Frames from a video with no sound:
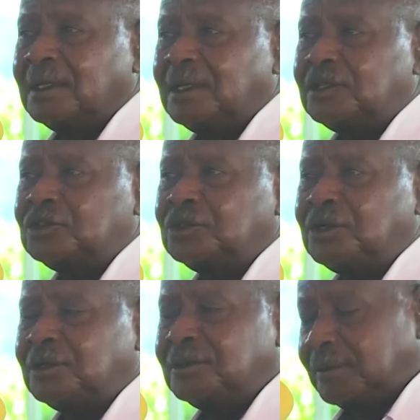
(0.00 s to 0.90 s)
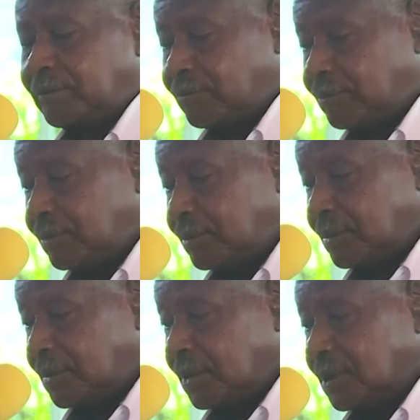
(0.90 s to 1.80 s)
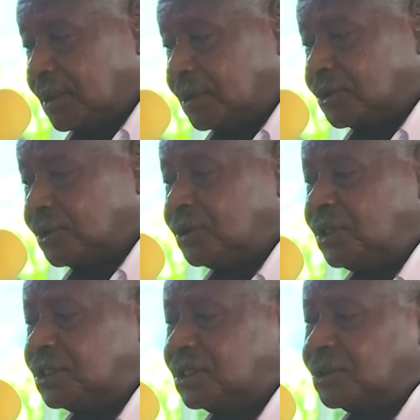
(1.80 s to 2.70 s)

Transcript: and so on. So this